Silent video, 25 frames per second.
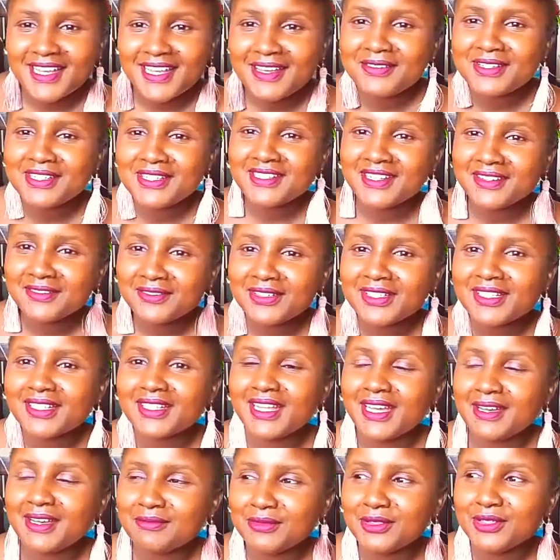
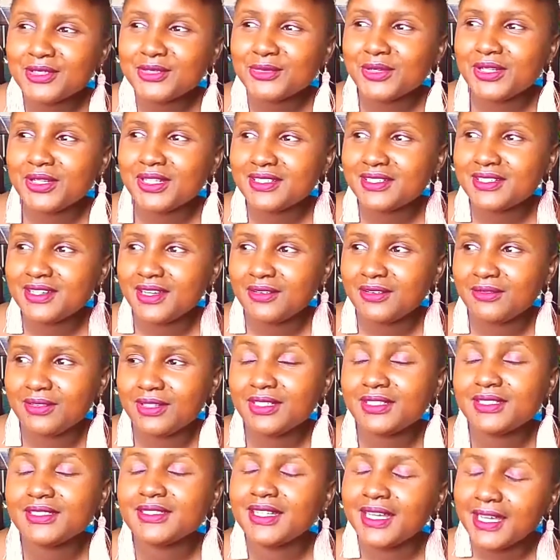I'm not well
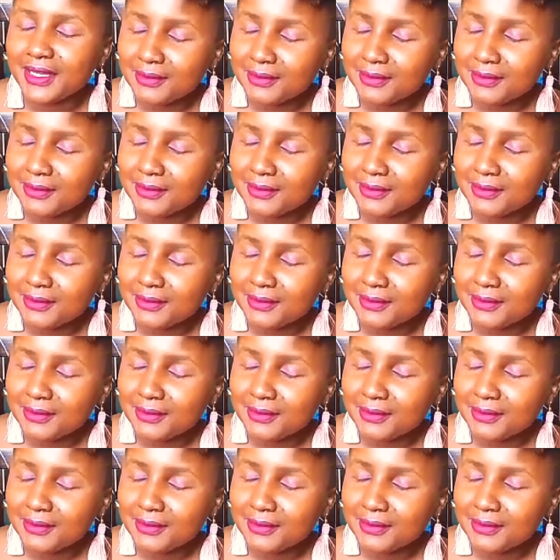traveled,